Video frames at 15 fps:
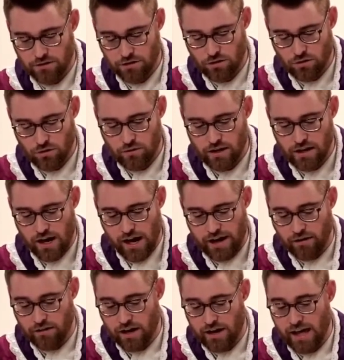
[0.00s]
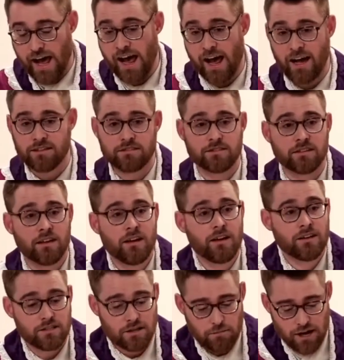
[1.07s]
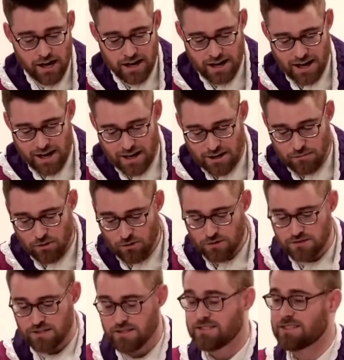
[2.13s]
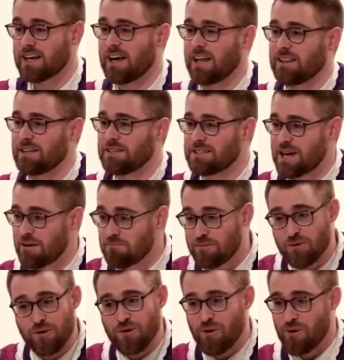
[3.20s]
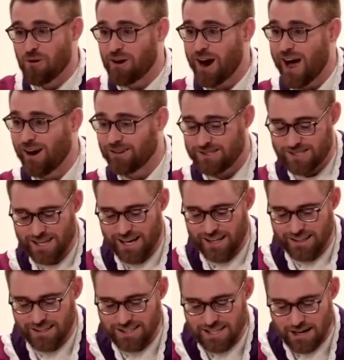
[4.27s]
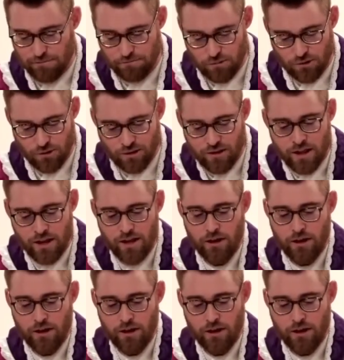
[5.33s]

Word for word: You and I are not asked to buy animals inside the temple or outside the temple.